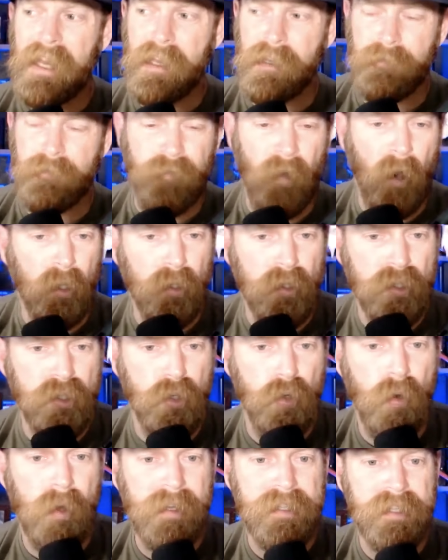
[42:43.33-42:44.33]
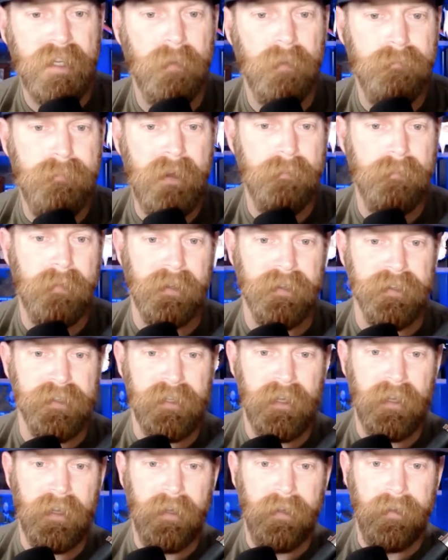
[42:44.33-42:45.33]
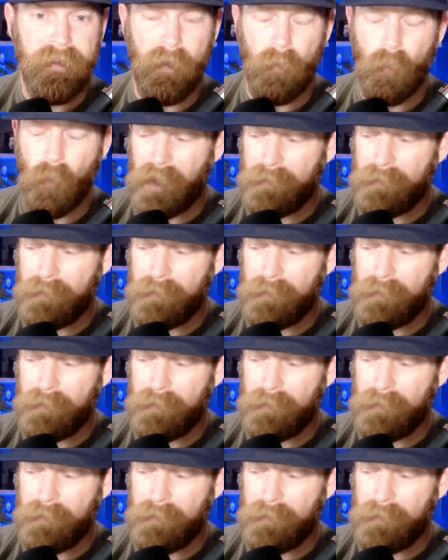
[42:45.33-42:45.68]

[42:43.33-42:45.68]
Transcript: follows through on his commitments. And when I'm